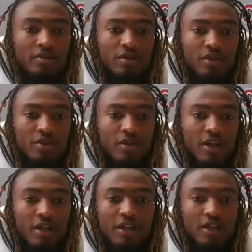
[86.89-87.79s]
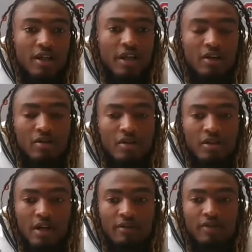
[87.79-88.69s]
So at the end of the day, as long as
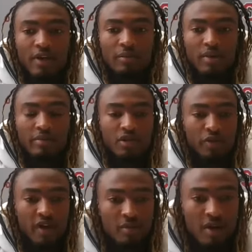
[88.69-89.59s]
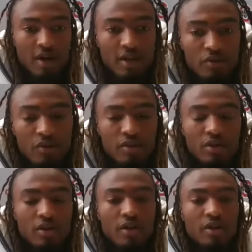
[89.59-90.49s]
I feel like people just wear their masks, we'll be
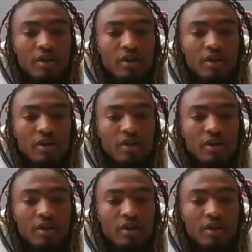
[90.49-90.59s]
straight.